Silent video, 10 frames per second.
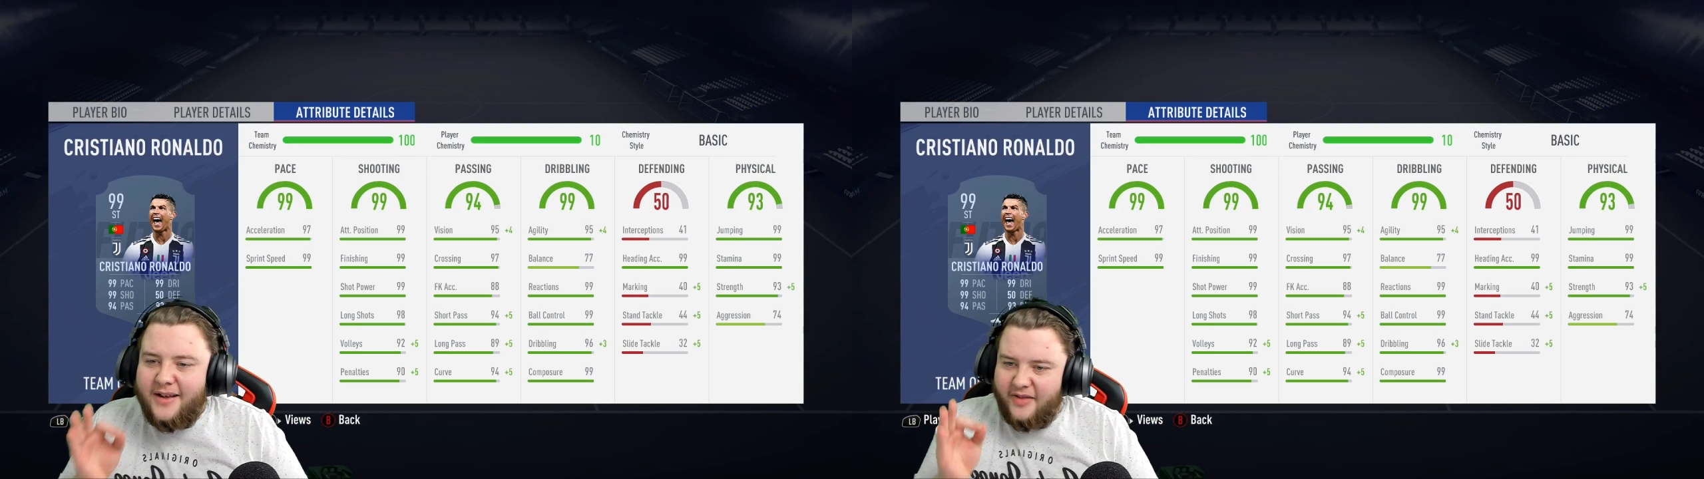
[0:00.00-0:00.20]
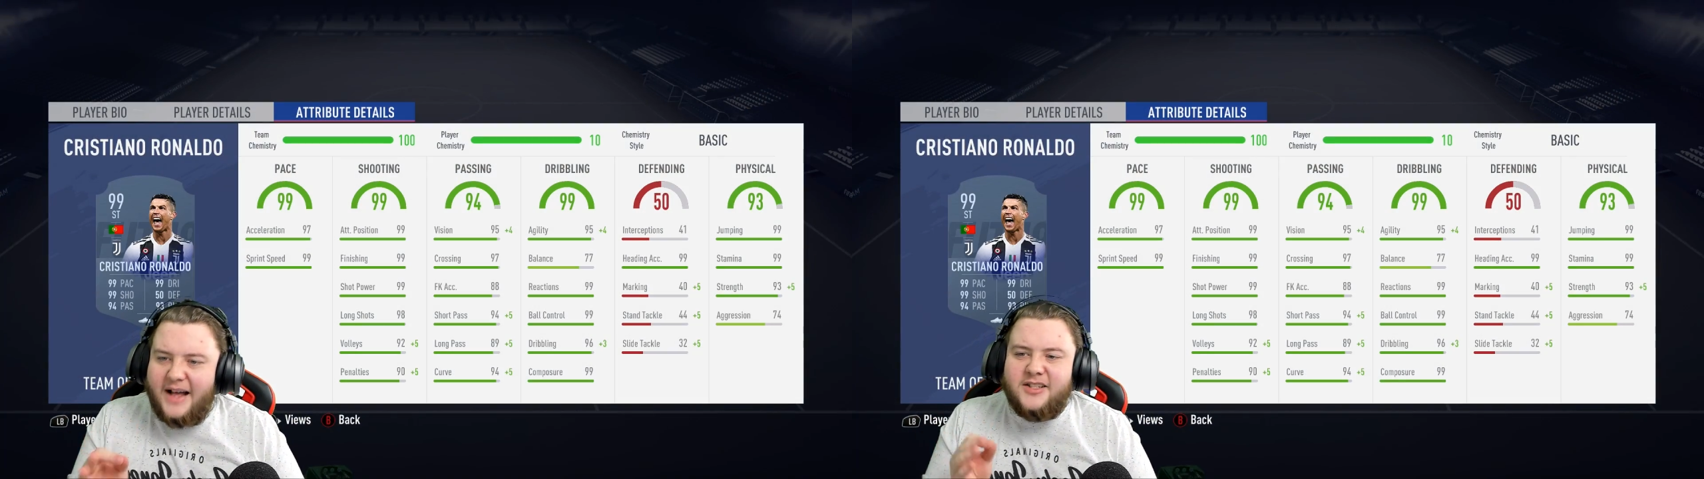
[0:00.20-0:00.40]

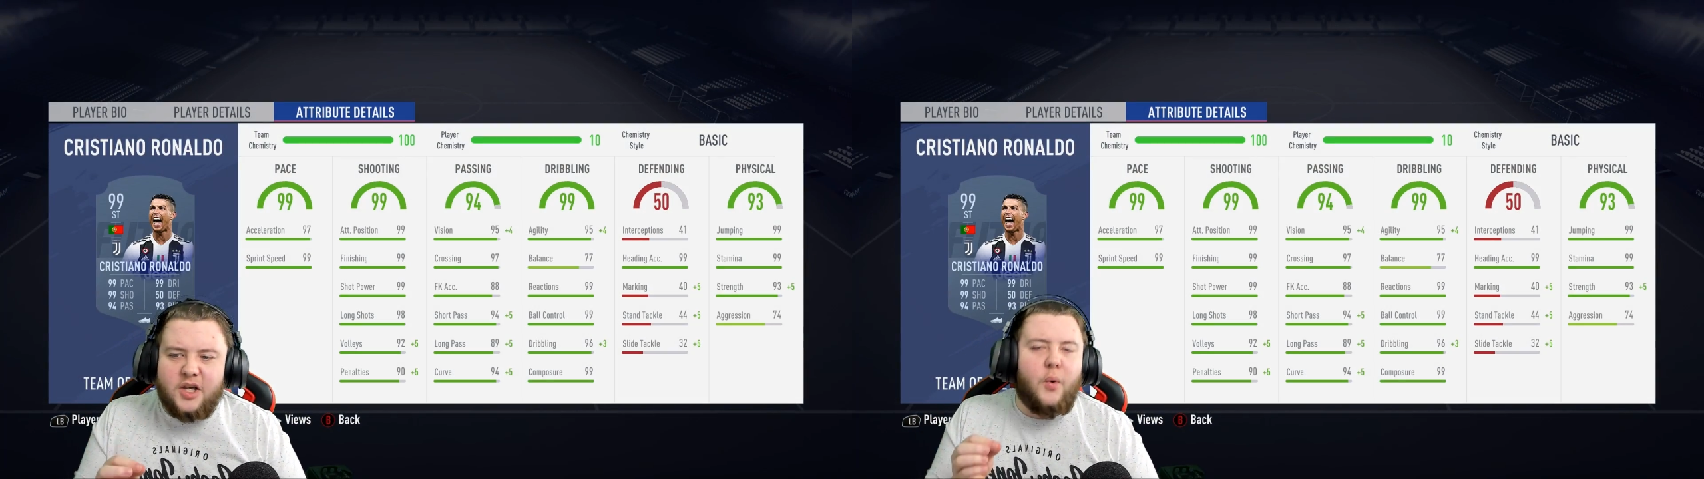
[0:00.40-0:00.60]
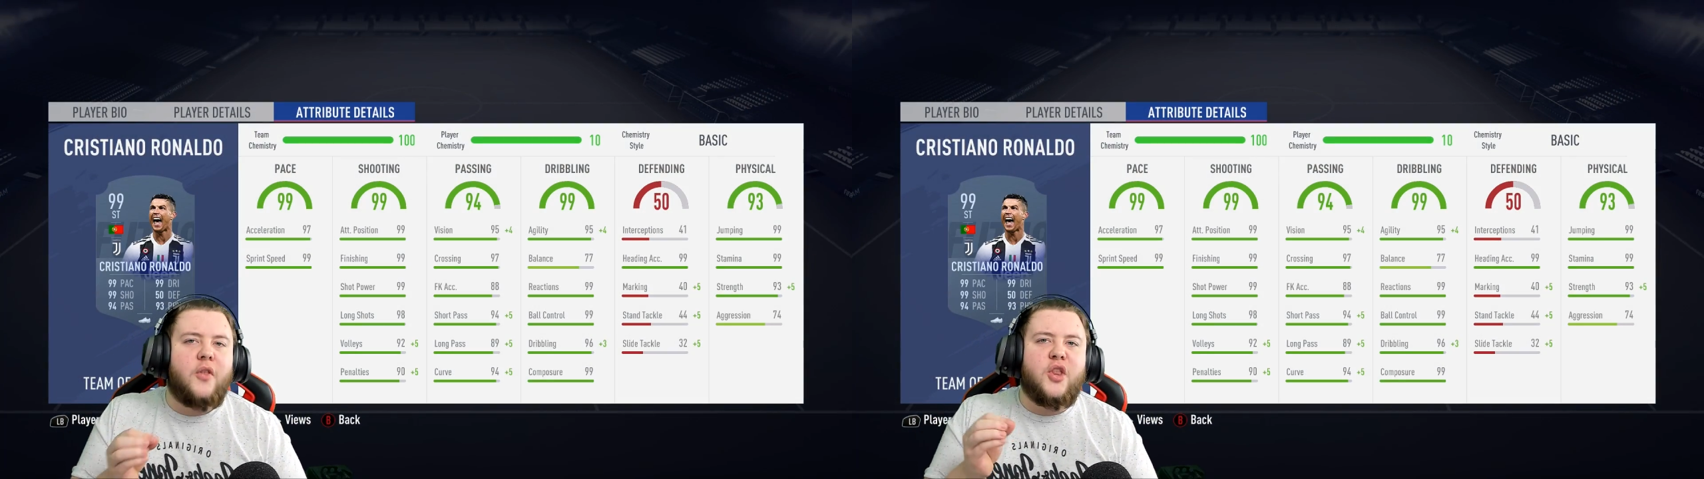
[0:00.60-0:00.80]
that's
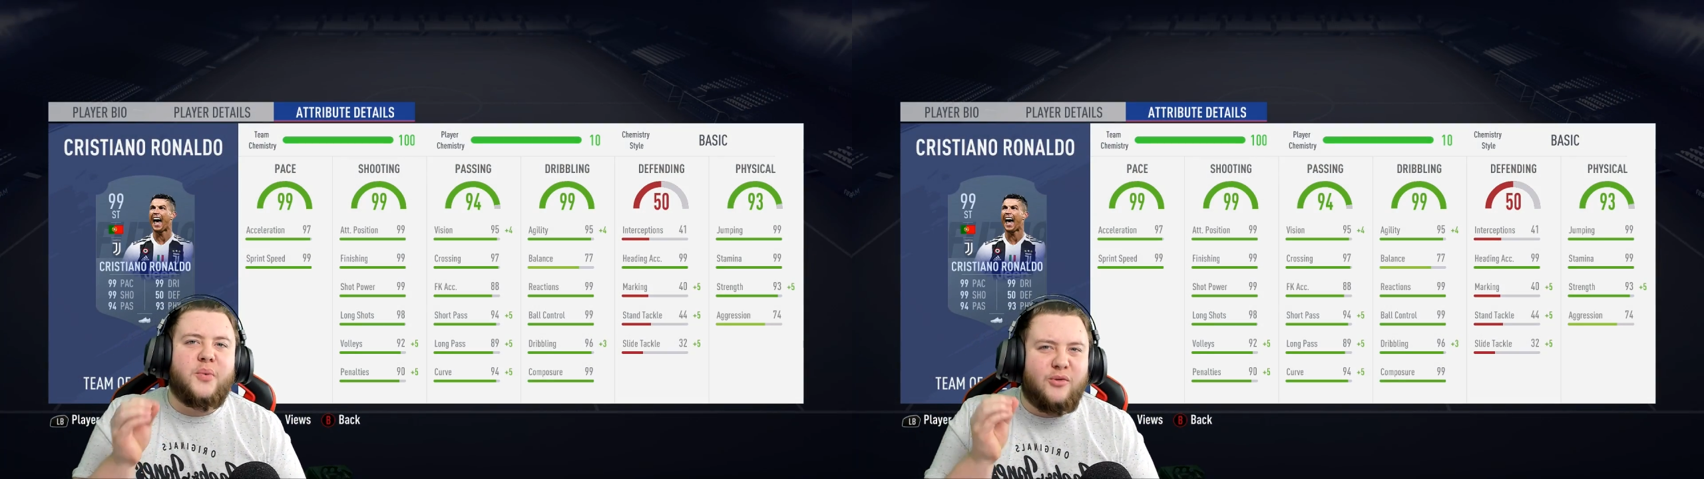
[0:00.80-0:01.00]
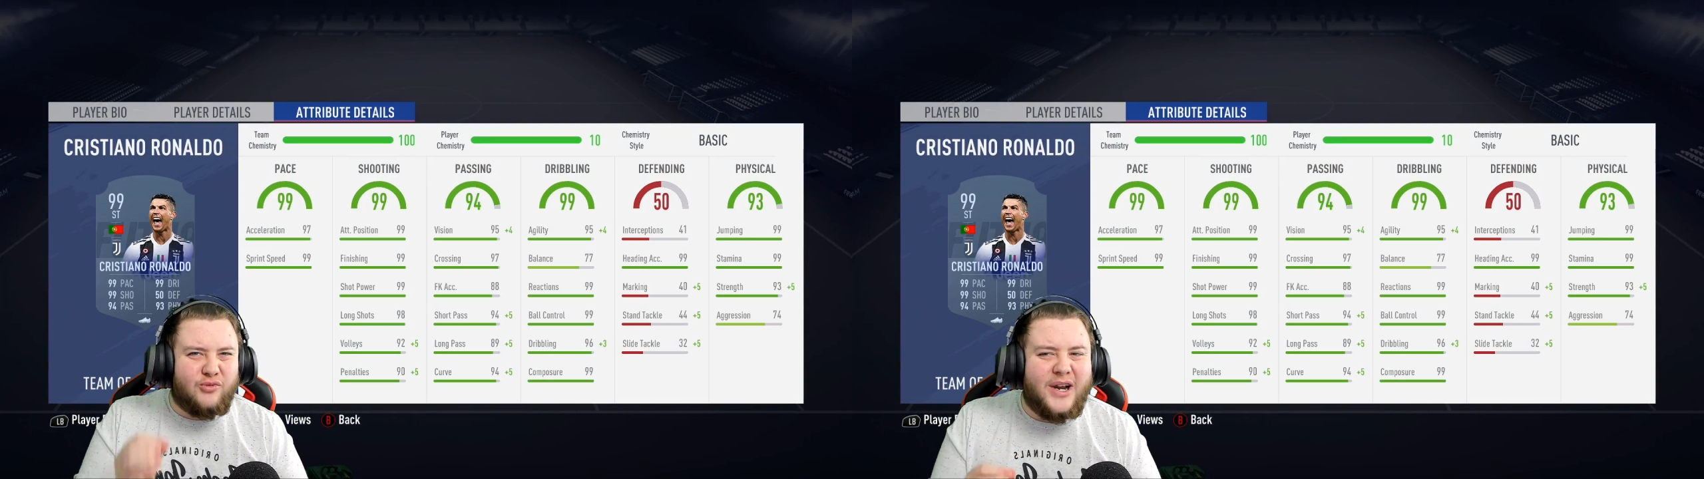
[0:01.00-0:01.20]
the one that
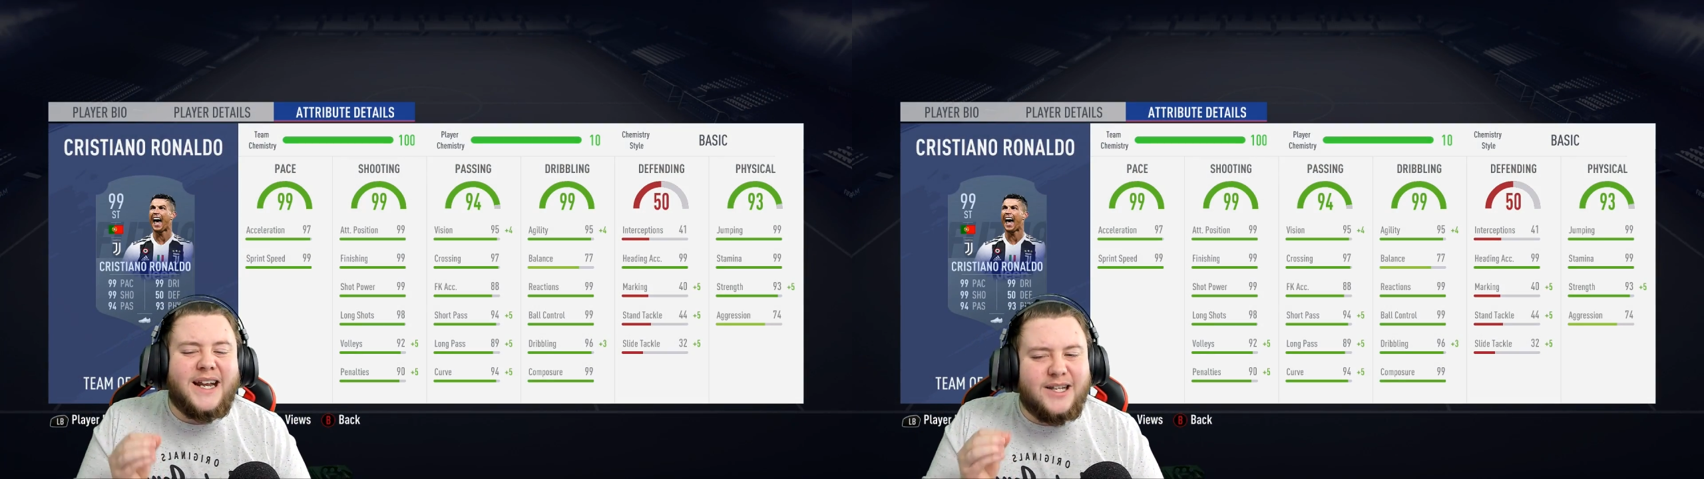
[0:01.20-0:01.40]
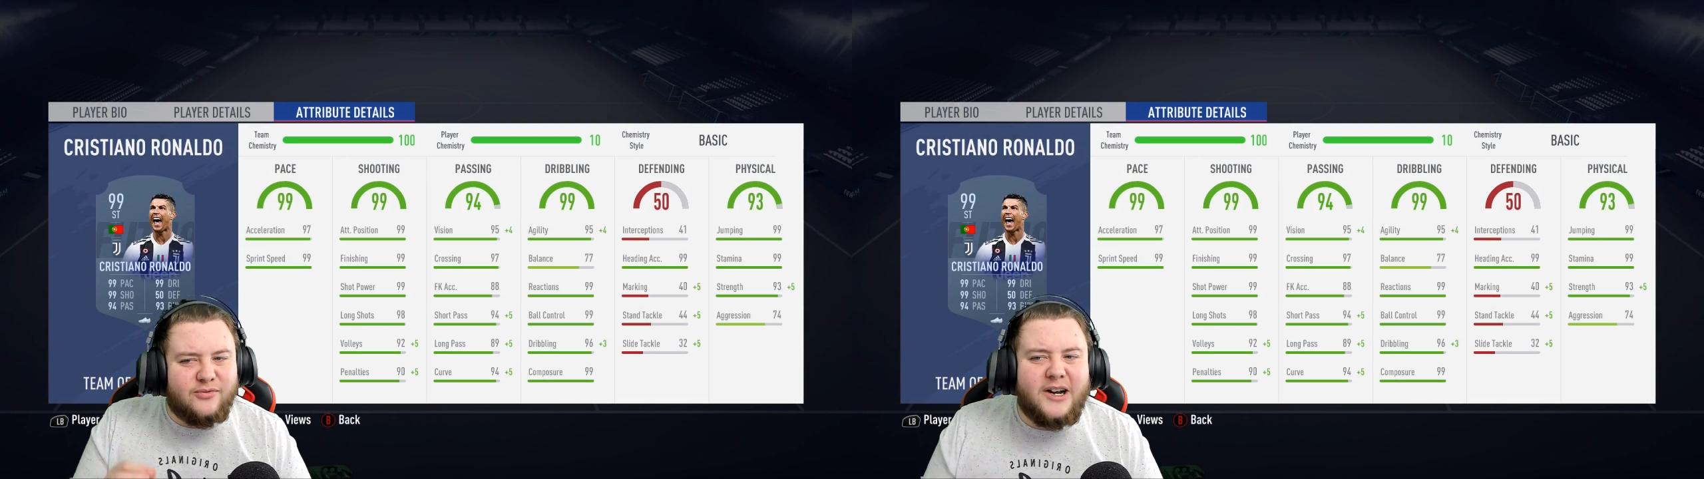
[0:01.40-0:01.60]
we
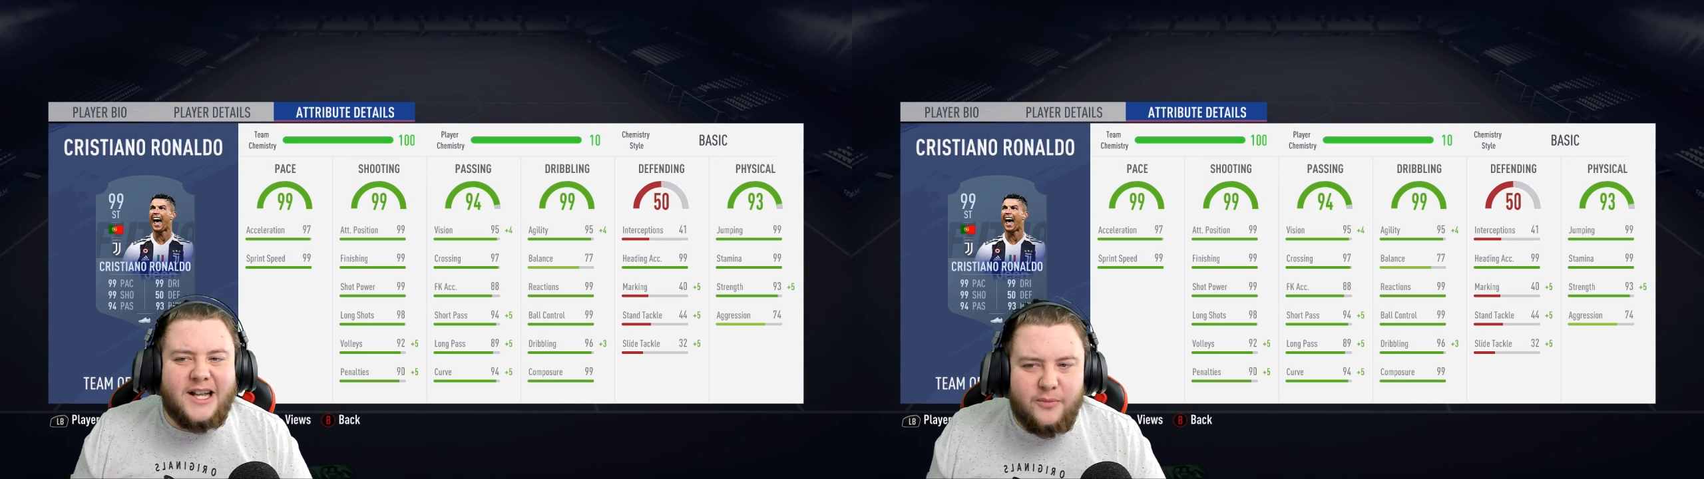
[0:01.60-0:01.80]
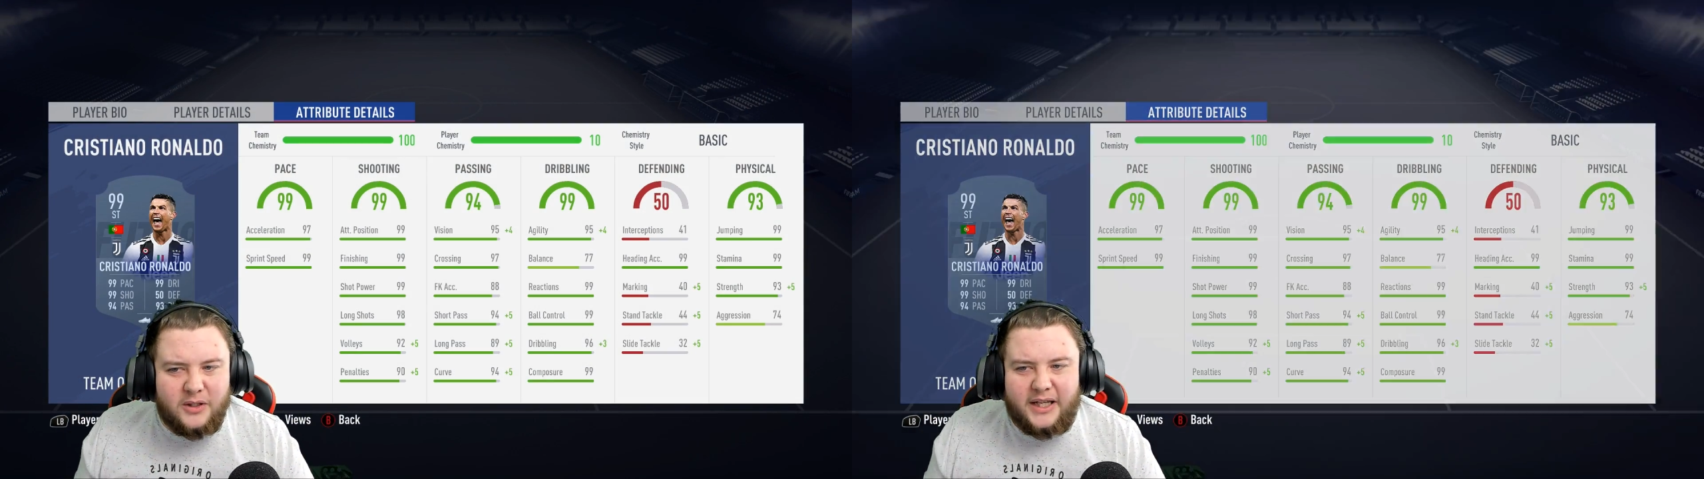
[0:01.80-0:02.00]
really,
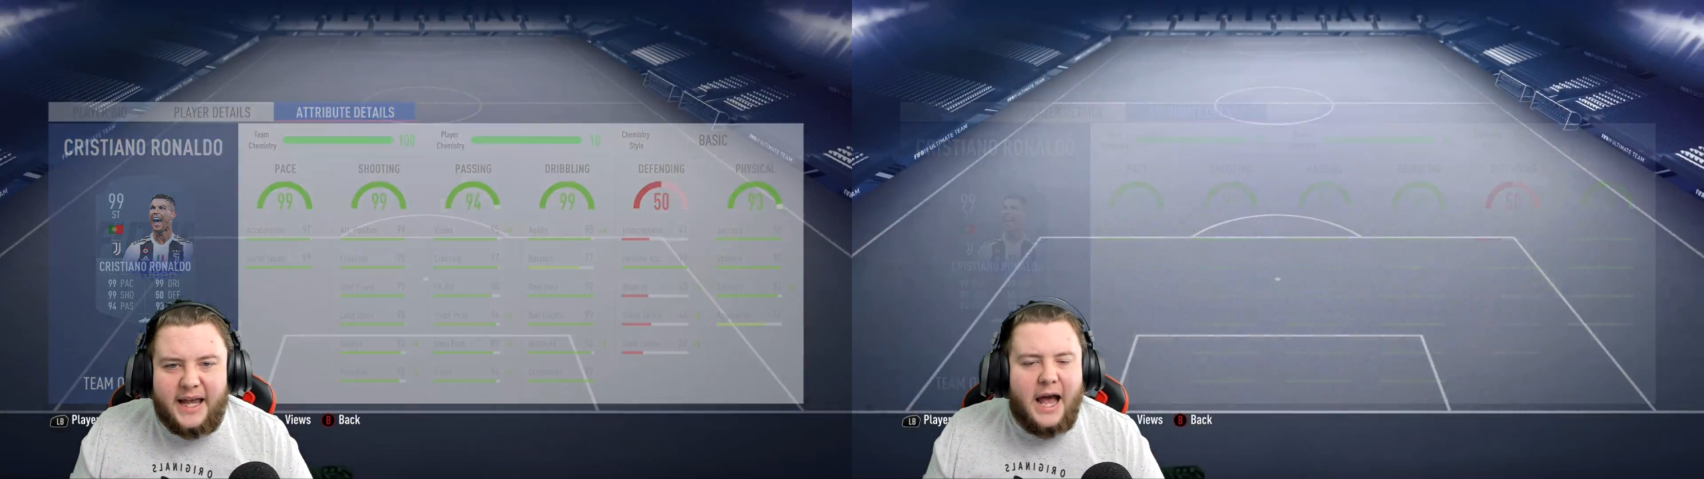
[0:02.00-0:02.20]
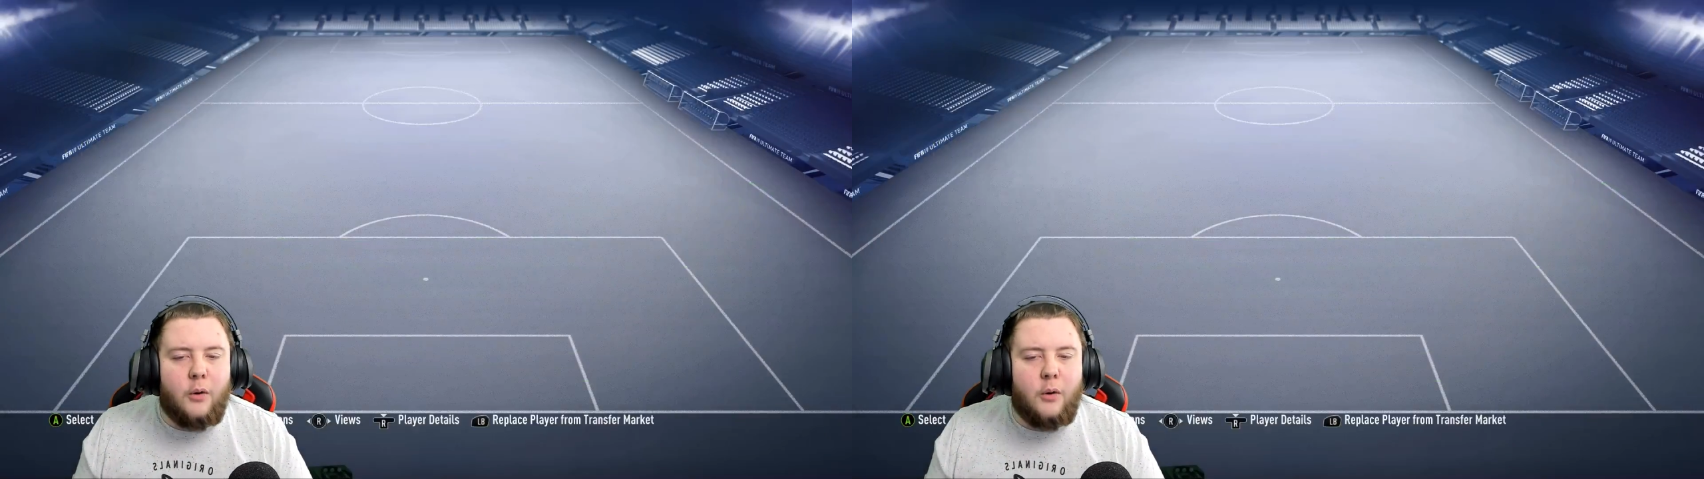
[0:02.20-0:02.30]
really want to get.